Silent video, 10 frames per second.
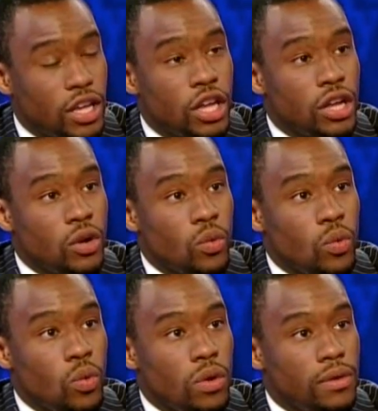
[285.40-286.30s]
Why
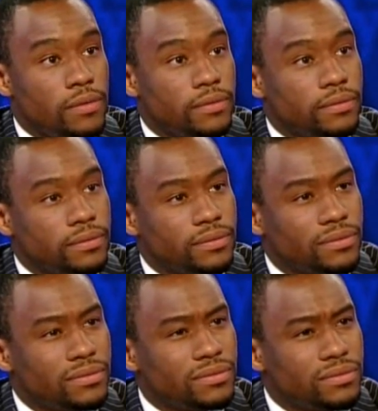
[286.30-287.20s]
would it be racist?
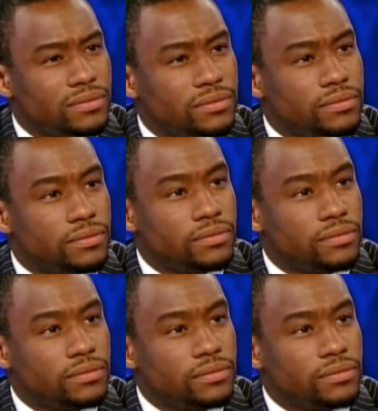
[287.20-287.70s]
They're trying to say